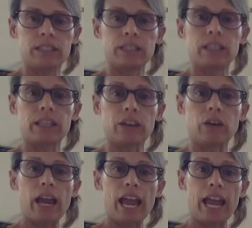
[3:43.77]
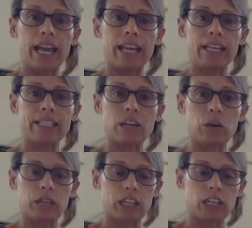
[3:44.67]
the letter A
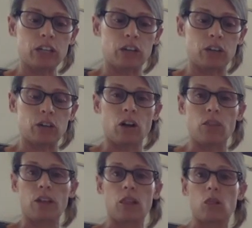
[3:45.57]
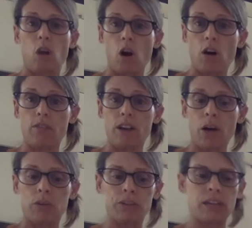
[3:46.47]
down here on the long
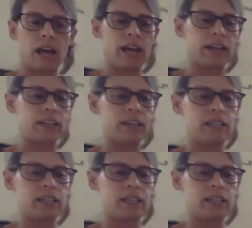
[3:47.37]
vowel side,